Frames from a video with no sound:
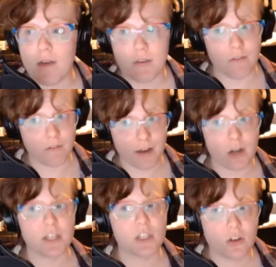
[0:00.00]
very
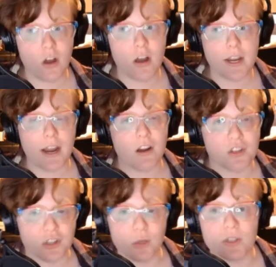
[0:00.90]
strong character who
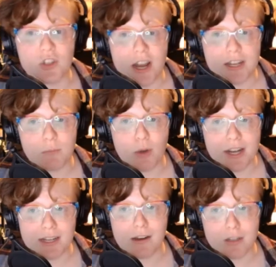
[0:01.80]
is trying to break down
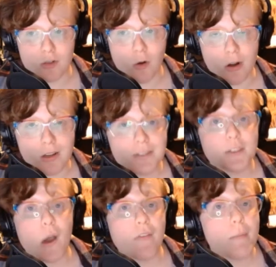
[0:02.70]
a door, you have
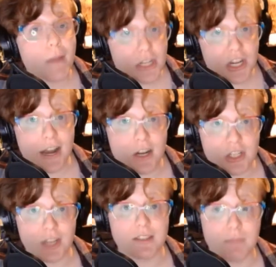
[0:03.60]
a much higher chance
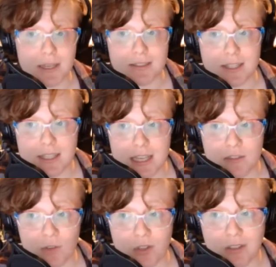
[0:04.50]
of being successful.
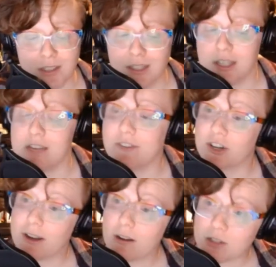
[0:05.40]
If your
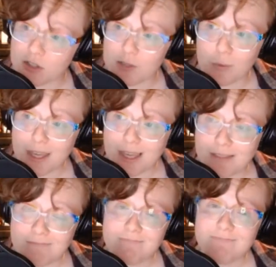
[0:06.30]
character is weak,
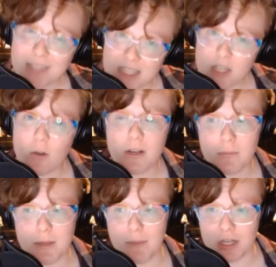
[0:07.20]
it's going to be
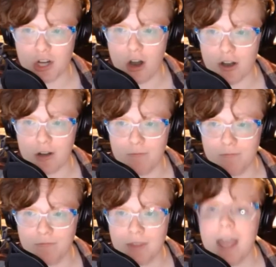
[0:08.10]
much harder.
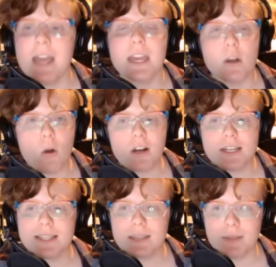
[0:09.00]
In order to
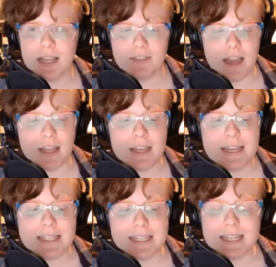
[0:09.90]
simulate that,
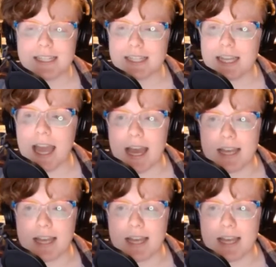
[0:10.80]
D&D has